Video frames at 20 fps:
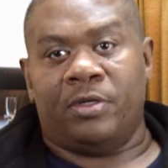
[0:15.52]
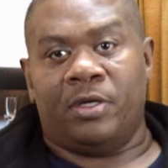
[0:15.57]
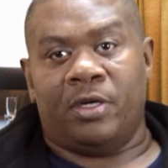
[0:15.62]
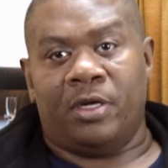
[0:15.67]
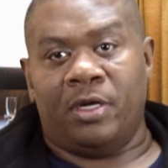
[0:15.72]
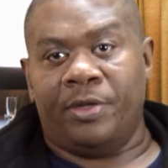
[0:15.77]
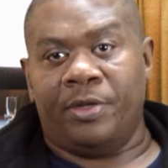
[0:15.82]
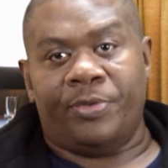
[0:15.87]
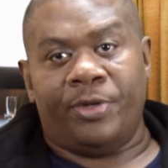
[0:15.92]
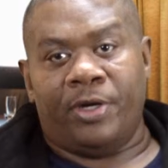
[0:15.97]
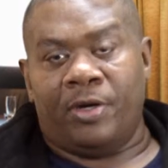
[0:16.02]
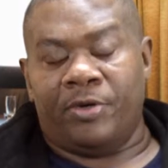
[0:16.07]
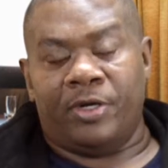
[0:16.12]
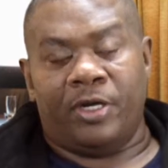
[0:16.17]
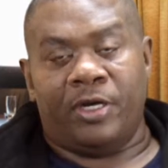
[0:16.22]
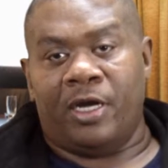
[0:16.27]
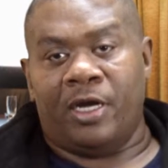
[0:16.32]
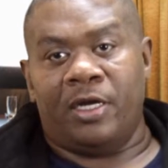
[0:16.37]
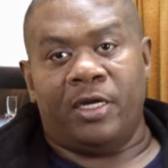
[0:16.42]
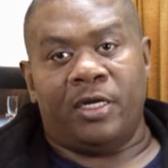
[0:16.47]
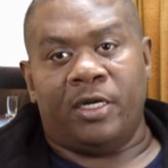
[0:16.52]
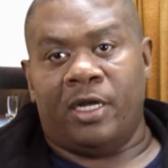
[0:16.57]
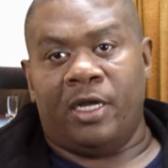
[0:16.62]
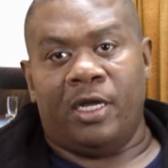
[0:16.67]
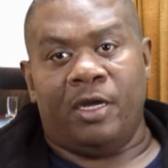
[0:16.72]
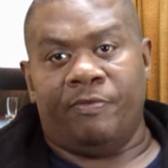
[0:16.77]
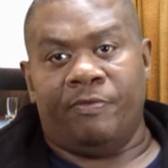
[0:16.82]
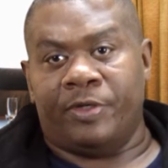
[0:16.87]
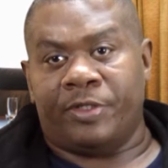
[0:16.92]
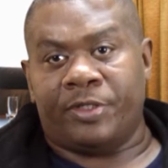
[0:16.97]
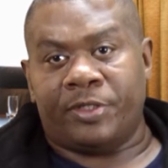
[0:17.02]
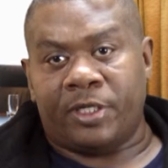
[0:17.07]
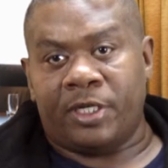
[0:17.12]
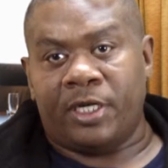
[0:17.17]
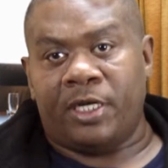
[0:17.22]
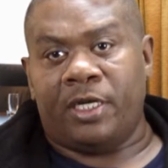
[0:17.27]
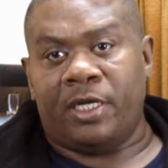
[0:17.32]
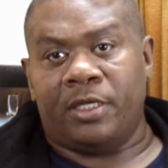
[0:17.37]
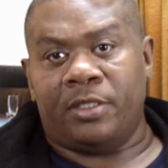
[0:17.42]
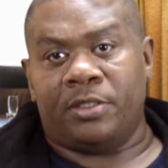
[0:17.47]
I thought that I didn't have a
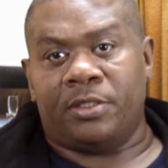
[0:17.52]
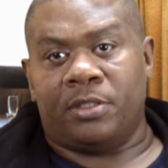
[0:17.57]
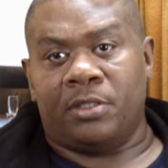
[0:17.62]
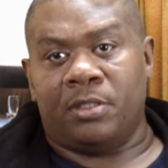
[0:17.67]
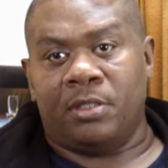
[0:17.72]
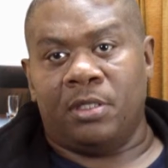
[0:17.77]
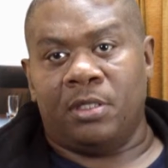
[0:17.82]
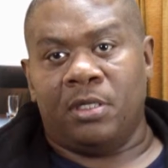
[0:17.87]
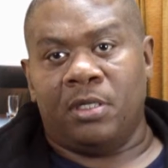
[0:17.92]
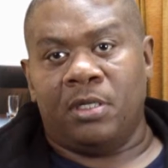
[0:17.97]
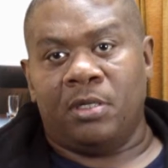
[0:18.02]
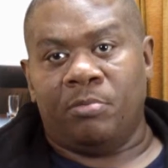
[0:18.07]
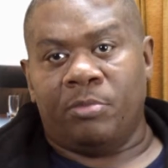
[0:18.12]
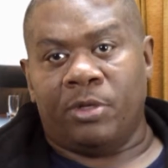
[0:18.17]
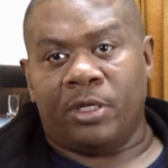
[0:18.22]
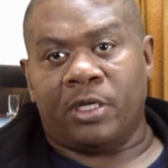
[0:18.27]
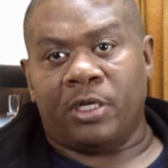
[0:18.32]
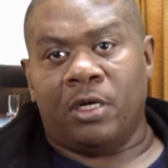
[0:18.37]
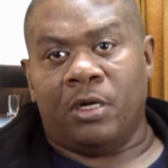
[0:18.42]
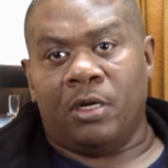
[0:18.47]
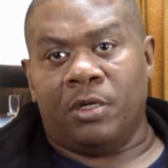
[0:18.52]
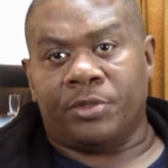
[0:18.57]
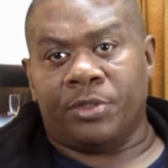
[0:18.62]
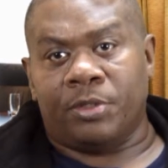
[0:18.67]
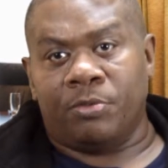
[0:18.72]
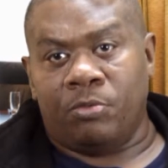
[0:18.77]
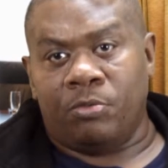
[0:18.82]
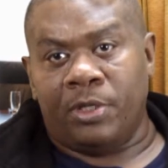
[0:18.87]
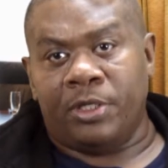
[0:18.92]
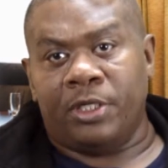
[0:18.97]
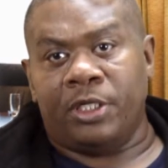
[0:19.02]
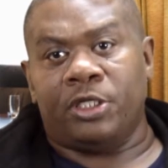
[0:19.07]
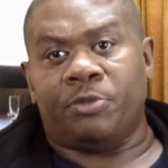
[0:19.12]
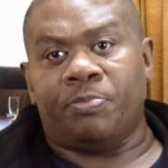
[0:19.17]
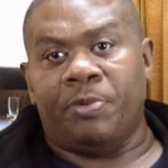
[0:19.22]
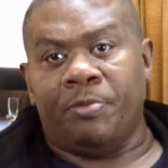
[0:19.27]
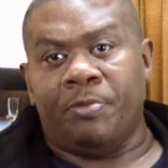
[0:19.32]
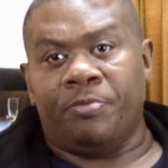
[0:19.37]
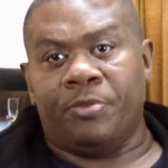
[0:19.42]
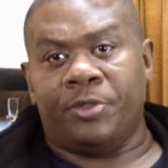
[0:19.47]
chance because of what these
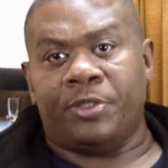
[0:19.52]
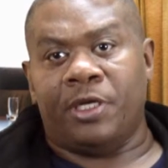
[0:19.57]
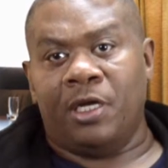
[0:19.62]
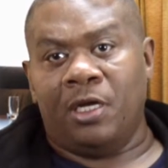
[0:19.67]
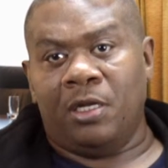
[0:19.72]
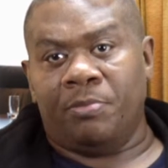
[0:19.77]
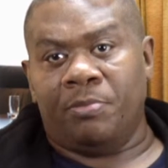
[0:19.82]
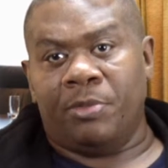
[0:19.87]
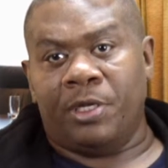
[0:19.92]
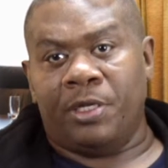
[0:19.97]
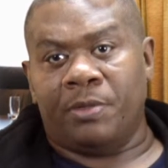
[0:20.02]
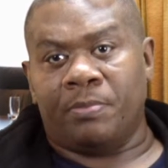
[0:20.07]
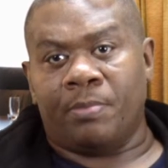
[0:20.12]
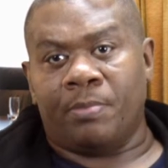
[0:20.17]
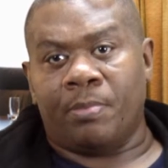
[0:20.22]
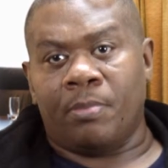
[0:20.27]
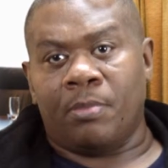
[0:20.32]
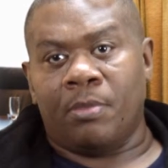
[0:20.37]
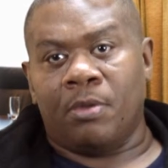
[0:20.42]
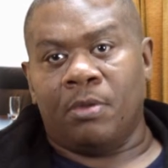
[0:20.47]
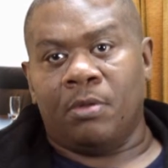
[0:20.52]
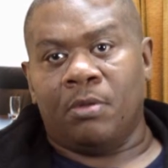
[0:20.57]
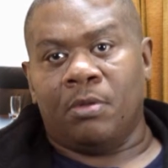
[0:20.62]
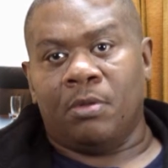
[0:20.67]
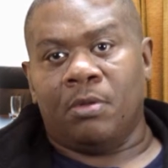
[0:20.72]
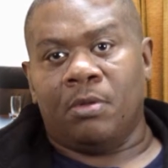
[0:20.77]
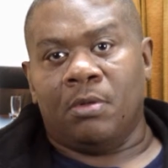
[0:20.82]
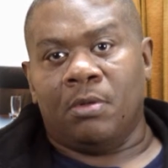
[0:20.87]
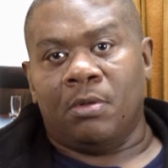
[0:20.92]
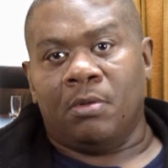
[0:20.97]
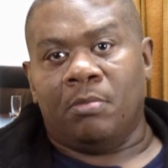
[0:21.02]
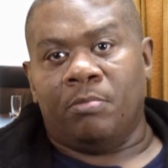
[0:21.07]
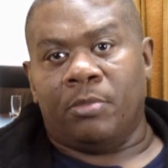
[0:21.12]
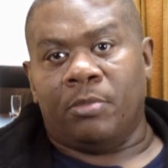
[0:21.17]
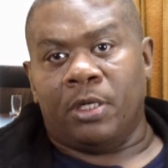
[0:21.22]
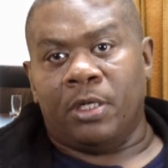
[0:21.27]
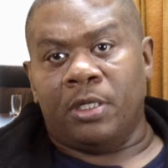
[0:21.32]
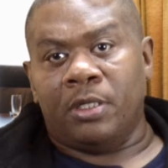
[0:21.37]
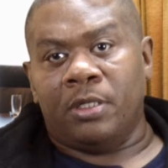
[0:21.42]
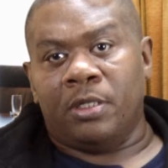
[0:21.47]
people were telling me.
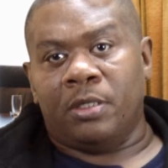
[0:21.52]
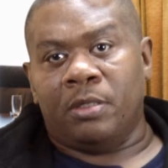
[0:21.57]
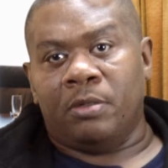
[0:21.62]
But